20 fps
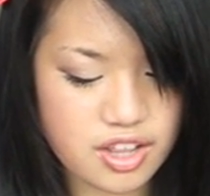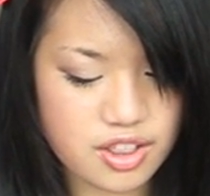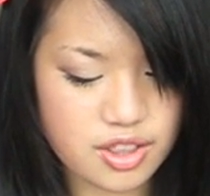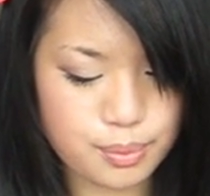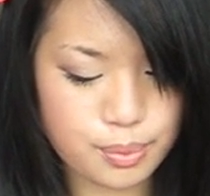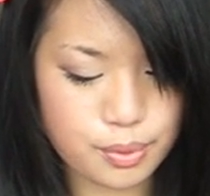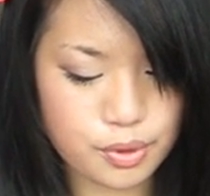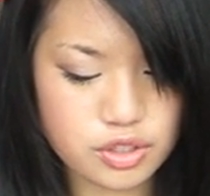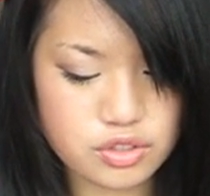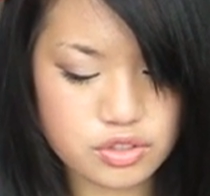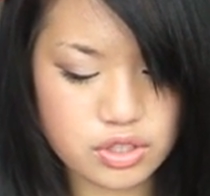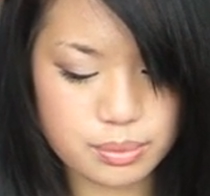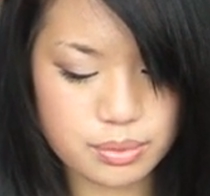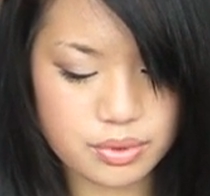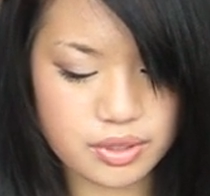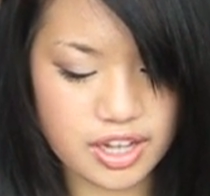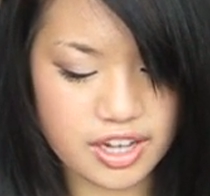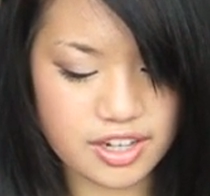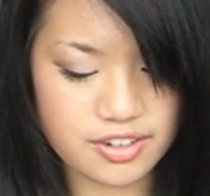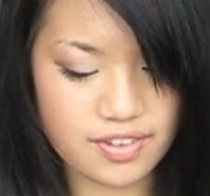The Pore
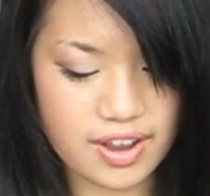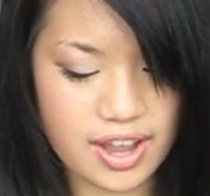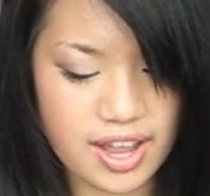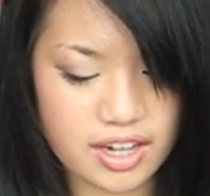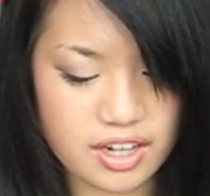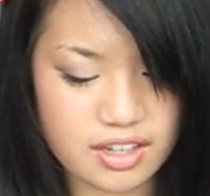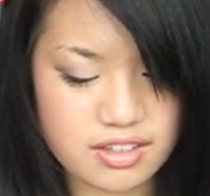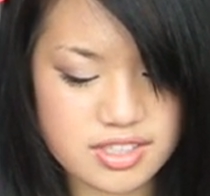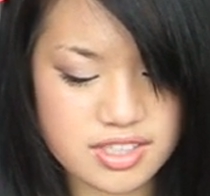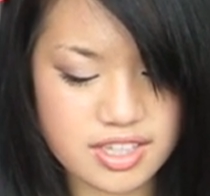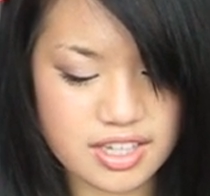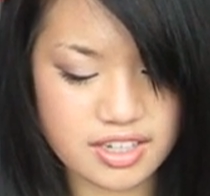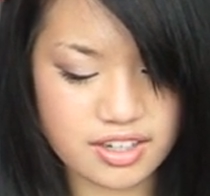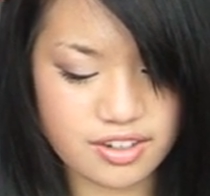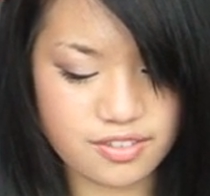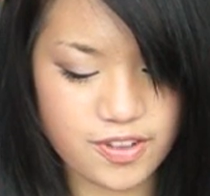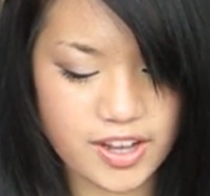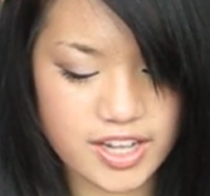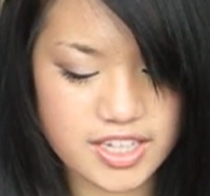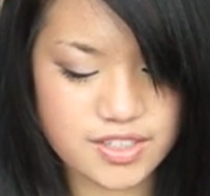Trouble line for adult skin
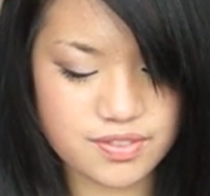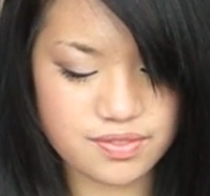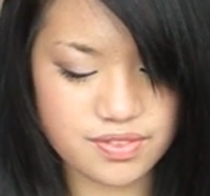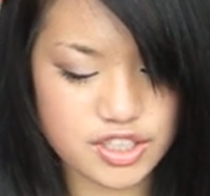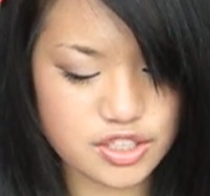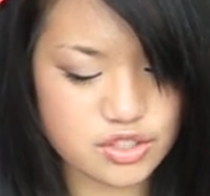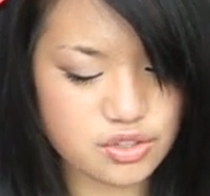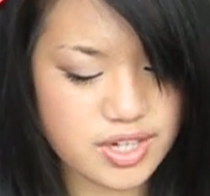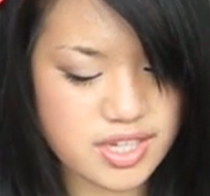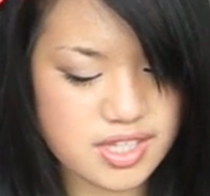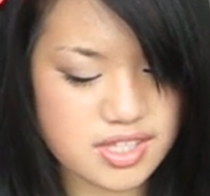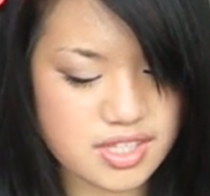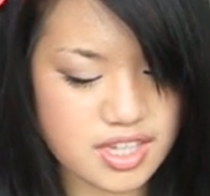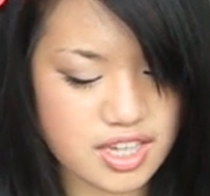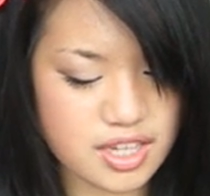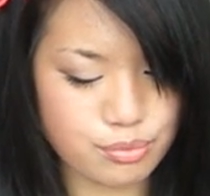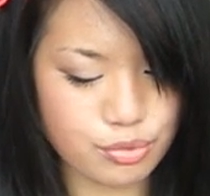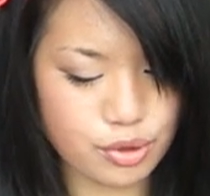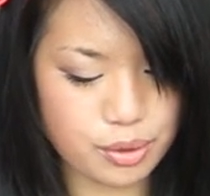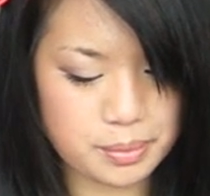effectively treats
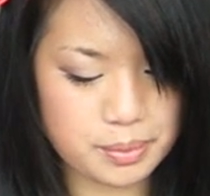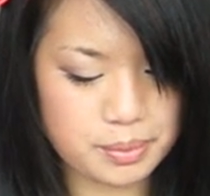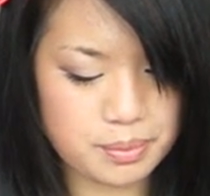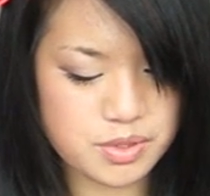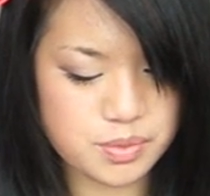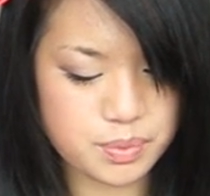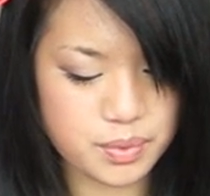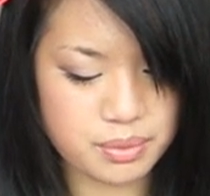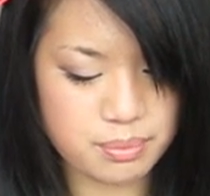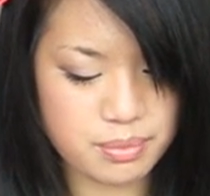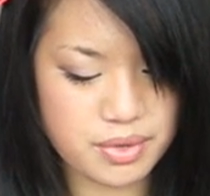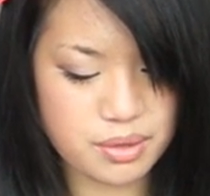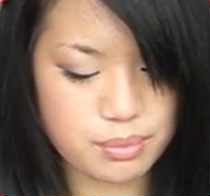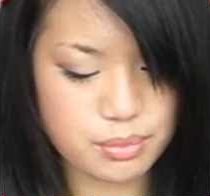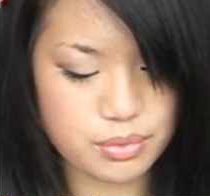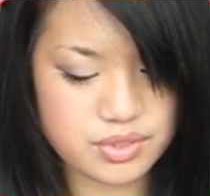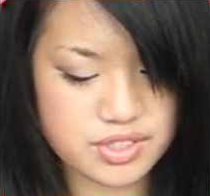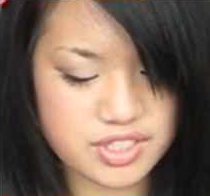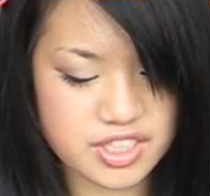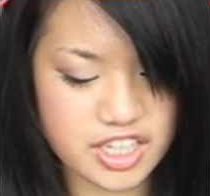skin problems with
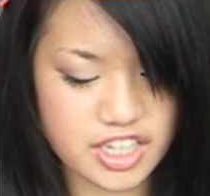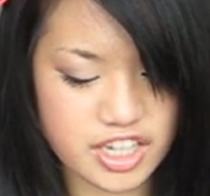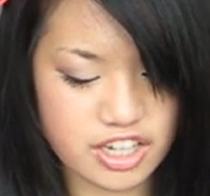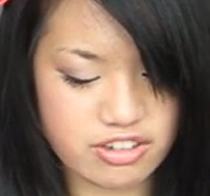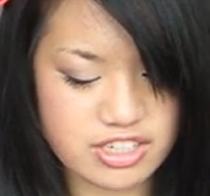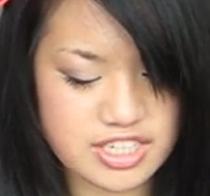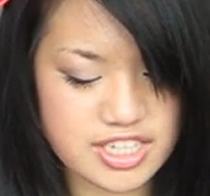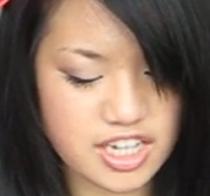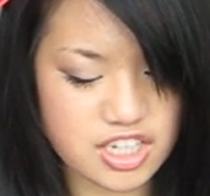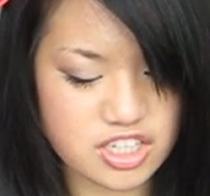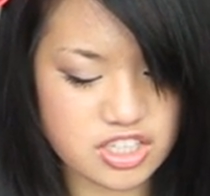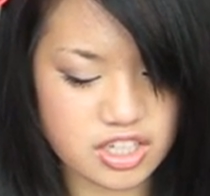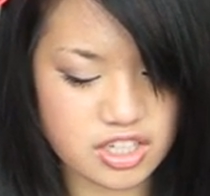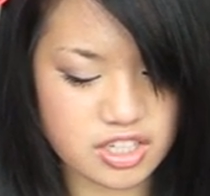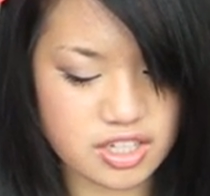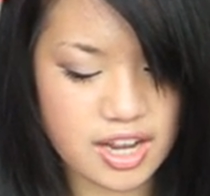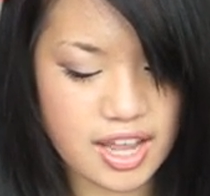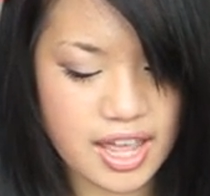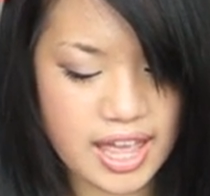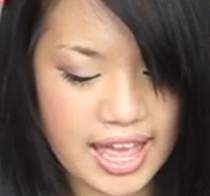minimal skin irritation